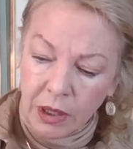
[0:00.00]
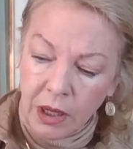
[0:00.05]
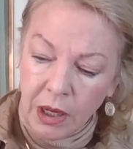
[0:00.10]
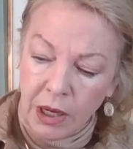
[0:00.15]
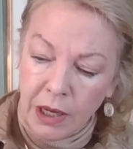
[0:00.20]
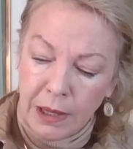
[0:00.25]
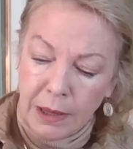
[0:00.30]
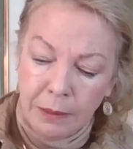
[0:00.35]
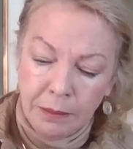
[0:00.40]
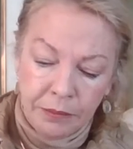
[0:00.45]

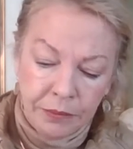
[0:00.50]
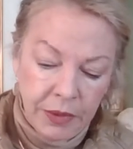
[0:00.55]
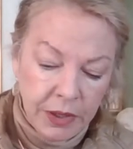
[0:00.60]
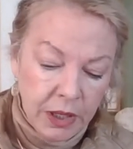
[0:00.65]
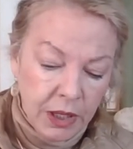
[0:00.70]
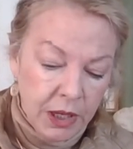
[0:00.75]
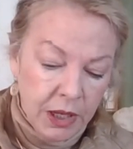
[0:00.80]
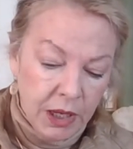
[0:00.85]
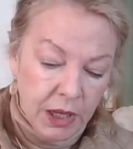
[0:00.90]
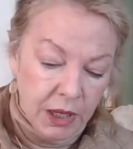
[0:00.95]
um,
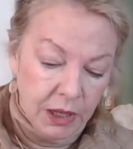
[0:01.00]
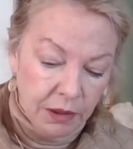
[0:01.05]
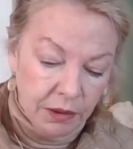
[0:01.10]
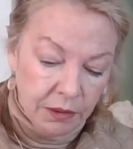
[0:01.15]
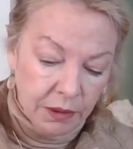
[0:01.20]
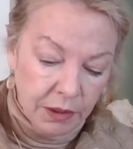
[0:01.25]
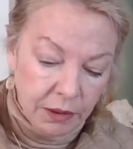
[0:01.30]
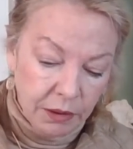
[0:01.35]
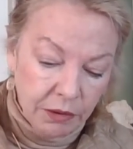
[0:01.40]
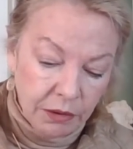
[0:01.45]

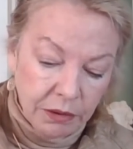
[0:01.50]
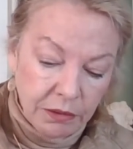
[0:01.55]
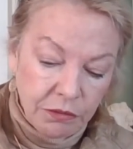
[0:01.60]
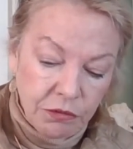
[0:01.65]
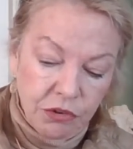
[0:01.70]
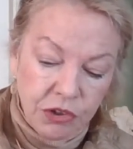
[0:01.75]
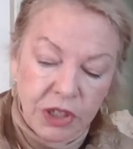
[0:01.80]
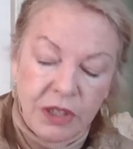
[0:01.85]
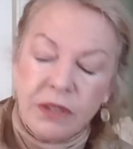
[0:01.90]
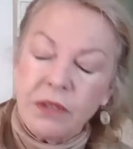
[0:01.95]

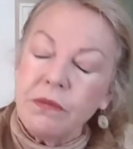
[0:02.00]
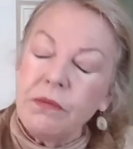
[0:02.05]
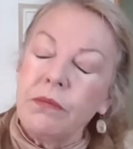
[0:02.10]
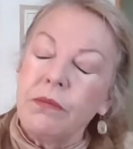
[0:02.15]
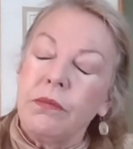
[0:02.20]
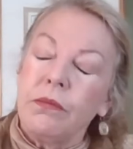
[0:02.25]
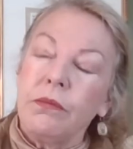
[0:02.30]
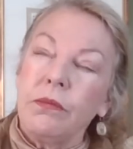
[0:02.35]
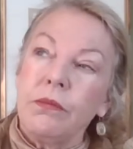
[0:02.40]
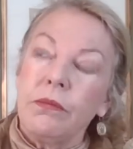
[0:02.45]
just
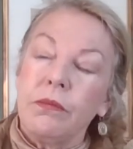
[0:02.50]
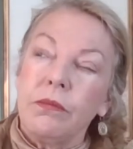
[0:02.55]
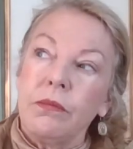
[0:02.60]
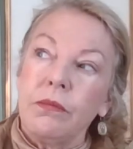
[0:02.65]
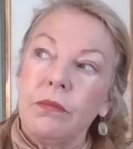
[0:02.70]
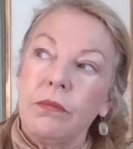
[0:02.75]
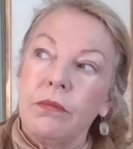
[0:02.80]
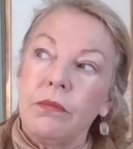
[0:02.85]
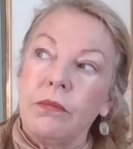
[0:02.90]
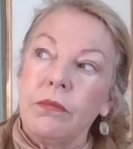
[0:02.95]

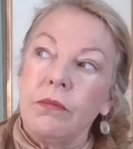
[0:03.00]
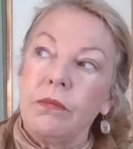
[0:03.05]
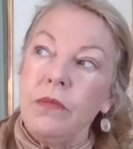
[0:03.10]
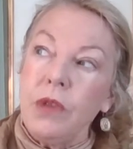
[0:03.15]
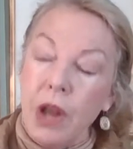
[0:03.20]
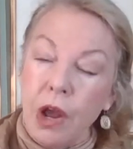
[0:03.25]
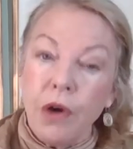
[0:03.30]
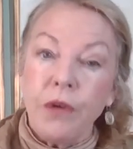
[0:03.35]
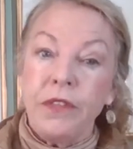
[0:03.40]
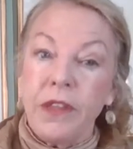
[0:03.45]

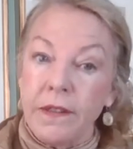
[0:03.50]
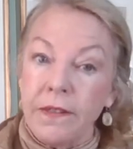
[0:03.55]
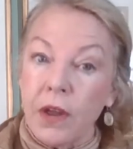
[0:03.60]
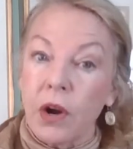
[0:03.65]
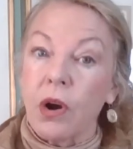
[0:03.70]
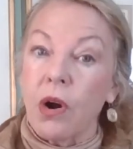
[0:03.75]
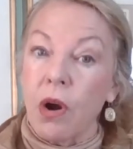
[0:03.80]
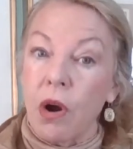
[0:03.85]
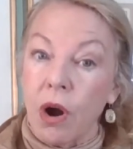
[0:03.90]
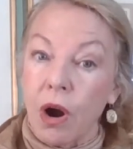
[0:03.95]
know that
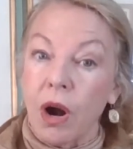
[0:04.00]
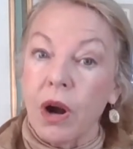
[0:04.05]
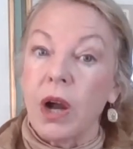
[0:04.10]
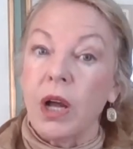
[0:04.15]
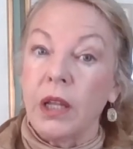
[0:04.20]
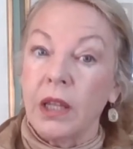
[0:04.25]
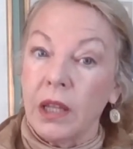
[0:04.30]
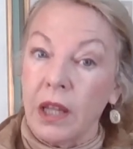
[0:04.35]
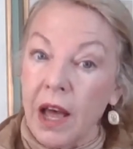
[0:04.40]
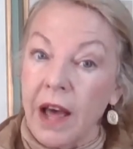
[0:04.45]
there are
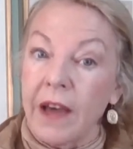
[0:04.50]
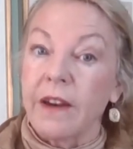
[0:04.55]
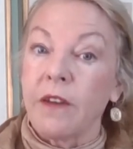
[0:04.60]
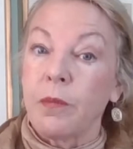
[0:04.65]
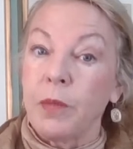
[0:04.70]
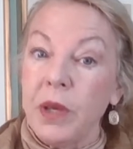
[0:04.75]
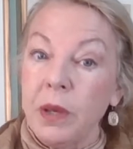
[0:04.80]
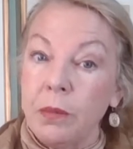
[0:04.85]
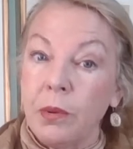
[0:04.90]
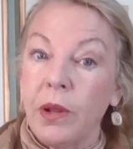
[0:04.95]
a lot
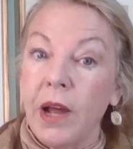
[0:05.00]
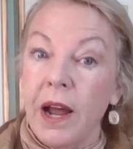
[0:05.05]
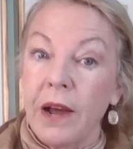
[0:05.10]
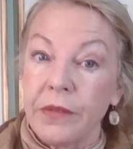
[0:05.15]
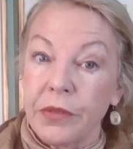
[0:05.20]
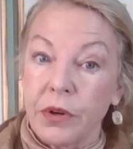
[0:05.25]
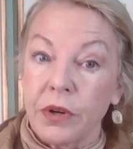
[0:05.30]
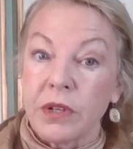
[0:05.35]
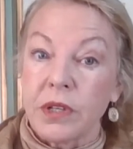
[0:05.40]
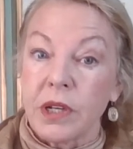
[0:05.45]
of people
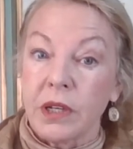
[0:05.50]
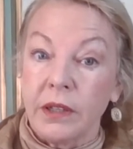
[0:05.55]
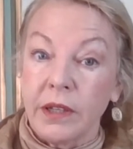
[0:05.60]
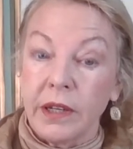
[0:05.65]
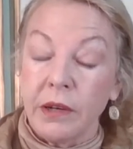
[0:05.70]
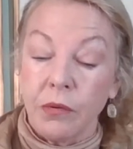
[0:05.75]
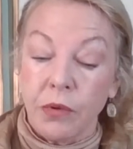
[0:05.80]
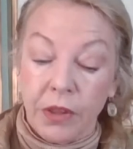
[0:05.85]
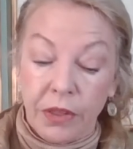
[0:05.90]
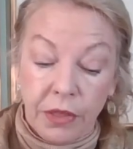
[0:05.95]
out there
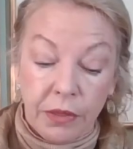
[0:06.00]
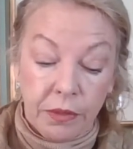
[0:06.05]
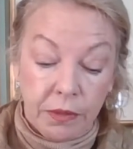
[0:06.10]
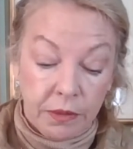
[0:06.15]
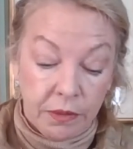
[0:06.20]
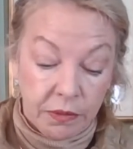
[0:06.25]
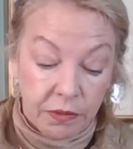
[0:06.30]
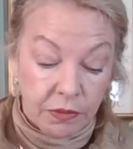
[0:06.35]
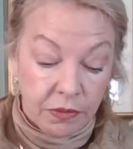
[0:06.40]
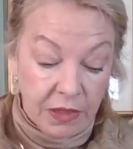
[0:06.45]
dealing with
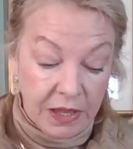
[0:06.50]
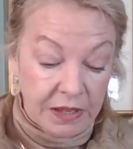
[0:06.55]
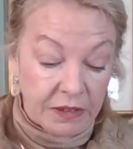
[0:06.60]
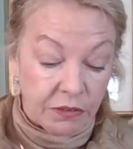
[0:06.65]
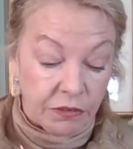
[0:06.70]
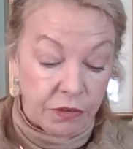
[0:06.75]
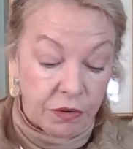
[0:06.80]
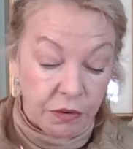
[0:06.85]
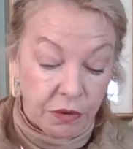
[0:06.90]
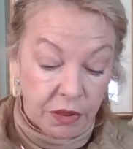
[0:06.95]

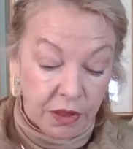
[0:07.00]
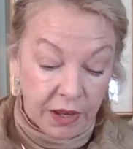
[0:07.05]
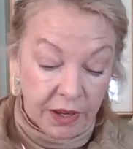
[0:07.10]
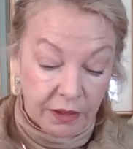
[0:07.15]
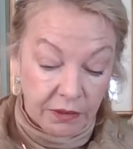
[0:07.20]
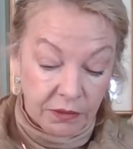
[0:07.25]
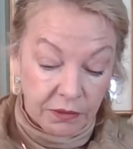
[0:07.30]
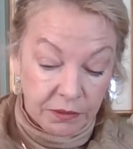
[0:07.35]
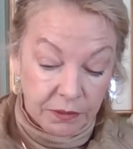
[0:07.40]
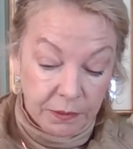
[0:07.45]
these two
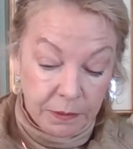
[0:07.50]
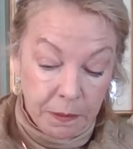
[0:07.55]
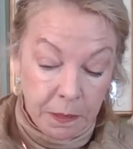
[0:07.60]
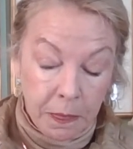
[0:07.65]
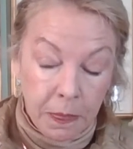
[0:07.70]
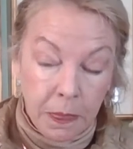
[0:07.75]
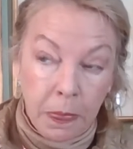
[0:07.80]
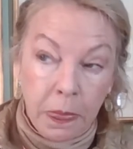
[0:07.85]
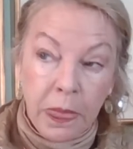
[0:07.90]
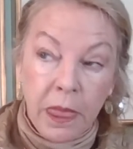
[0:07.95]
things.
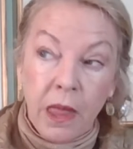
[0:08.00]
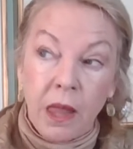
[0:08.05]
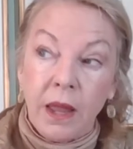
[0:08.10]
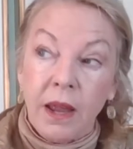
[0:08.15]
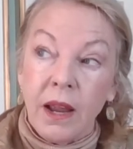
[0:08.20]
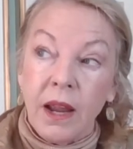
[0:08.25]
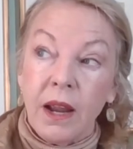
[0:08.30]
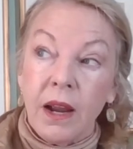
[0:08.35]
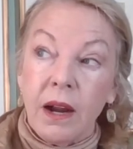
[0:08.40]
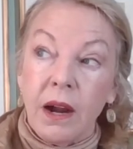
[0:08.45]

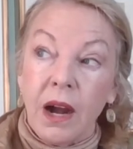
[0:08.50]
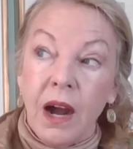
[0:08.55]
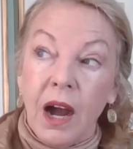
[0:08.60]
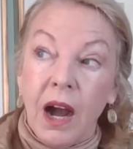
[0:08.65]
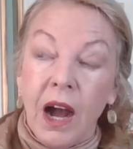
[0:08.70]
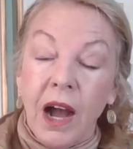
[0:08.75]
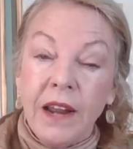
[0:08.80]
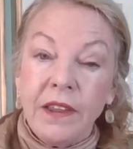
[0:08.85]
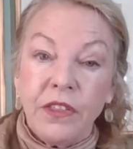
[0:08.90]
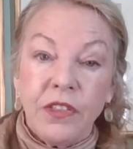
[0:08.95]

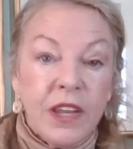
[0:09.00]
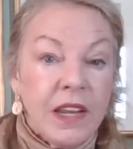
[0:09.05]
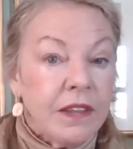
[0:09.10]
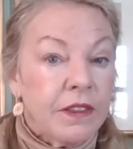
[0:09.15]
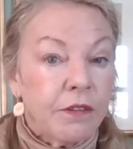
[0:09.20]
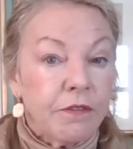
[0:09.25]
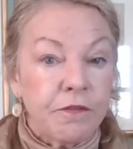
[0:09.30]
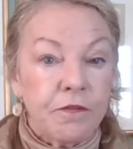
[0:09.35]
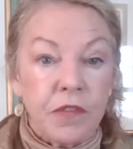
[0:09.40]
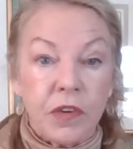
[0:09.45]
I think
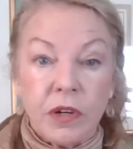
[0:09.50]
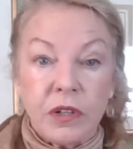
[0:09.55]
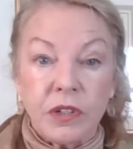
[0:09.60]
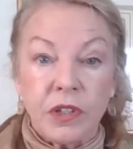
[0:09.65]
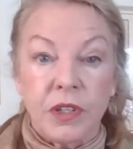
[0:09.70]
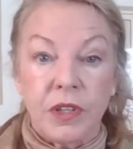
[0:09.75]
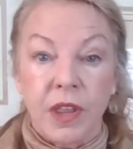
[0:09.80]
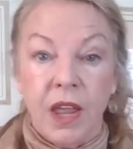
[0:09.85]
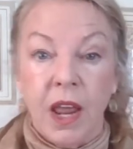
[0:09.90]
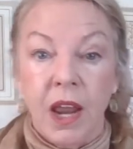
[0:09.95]
the
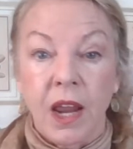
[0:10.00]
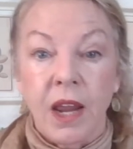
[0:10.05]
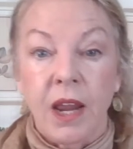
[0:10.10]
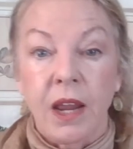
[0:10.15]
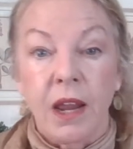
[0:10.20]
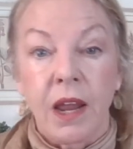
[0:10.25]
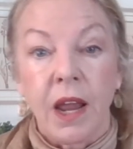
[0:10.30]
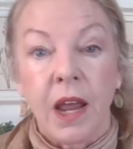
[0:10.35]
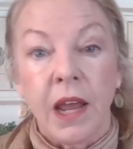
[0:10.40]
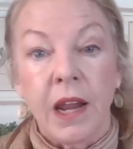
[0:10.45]
first
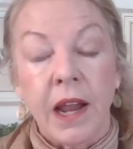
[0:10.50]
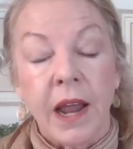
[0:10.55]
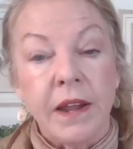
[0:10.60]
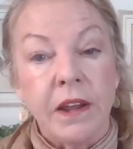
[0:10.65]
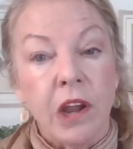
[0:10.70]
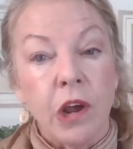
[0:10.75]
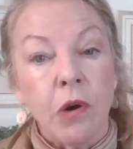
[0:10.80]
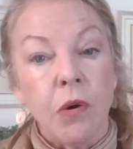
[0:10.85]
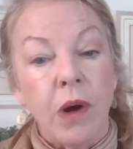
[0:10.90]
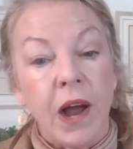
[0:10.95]
thing, and I
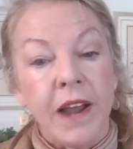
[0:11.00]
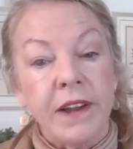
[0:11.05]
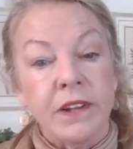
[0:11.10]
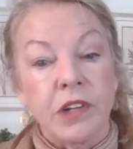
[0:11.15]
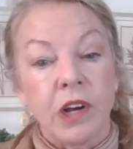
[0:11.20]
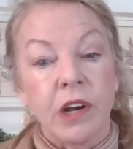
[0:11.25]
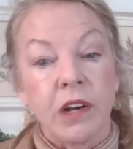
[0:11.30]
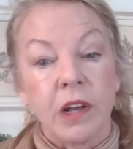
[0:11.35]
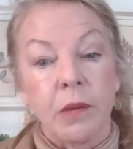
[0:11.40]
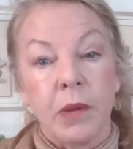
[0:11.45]
know I
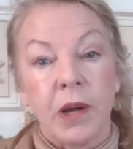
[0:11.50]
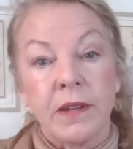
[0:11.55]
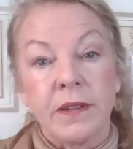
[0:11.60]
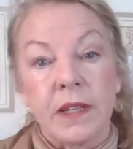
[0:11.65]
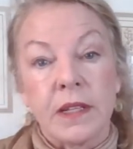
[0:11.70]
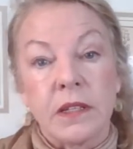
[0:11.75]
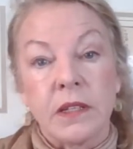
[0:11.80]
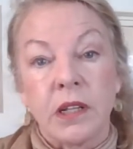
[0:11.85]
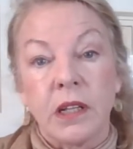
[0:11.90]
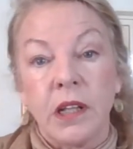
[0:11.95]
talk about
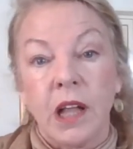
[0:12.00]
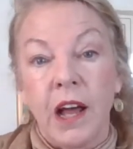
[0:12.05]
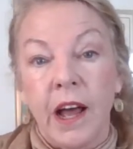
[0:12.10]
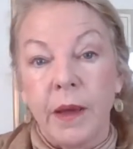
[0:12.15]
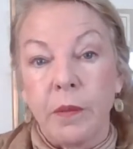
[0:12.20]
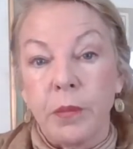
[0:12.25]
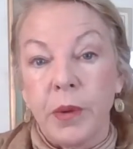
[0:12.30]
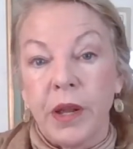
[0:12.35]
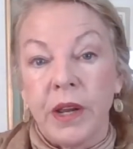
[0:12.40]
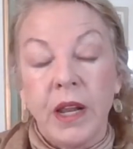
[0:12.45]
this a
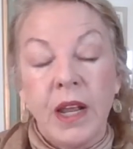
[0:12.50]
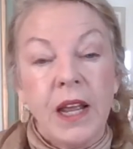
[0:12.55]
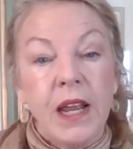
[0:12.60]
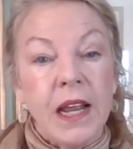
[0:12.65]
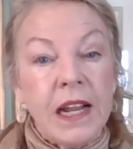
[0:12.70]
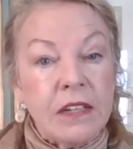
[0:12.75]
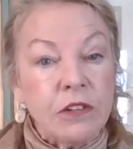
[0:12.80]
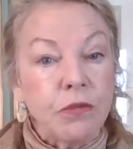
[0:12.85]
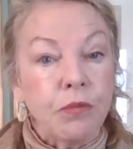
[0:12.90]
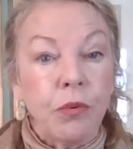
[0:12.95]
lot, but
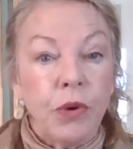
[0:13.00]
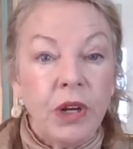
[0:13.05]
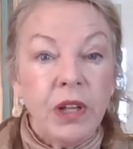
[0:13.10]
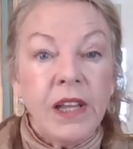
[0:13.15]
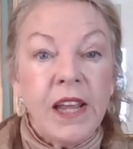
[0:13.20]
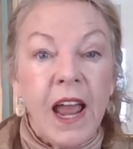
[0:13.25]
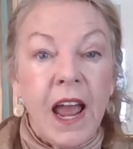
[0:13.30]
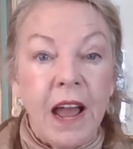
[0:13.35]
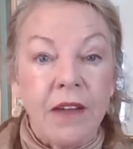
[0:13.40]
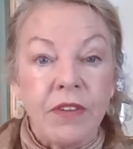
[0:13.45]
it's
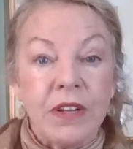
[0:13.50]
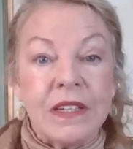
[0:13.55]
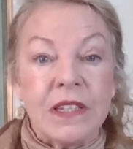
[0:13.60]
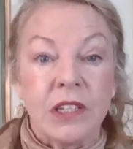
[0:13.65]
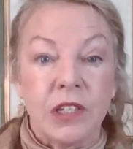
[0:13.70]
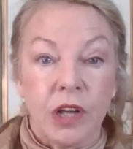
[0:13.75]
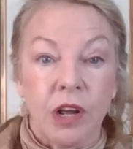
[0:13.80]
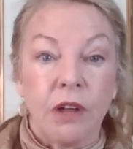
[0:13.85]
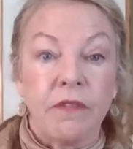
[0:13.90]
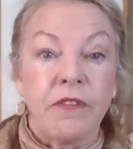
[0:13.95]
really having
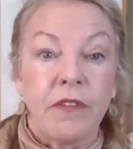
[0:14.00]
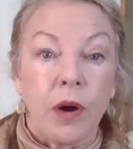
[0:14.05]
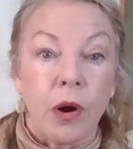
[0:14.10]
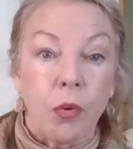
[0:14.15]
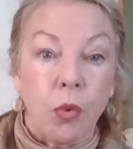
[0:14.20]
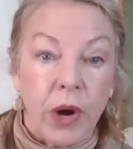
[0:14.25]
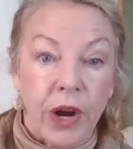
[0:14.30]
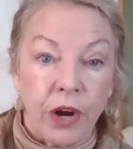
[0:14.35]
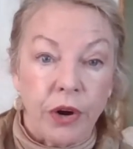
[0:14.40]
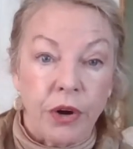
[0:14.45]
self
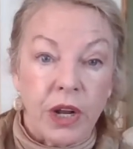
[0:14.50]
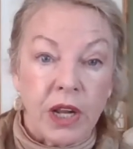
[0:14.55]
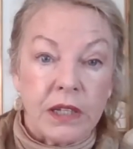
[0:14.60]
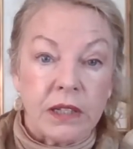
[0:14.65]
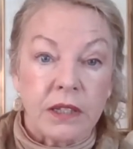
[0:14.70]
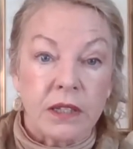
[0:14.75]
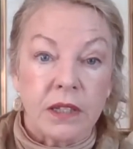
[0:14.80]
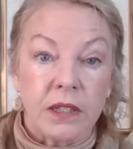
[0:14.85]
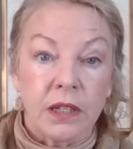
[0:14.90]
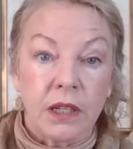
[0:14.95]

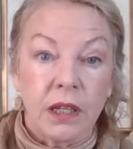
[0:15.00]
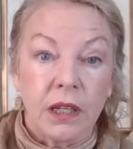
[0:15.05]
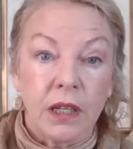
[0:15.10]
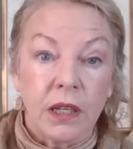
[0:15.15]
awareness.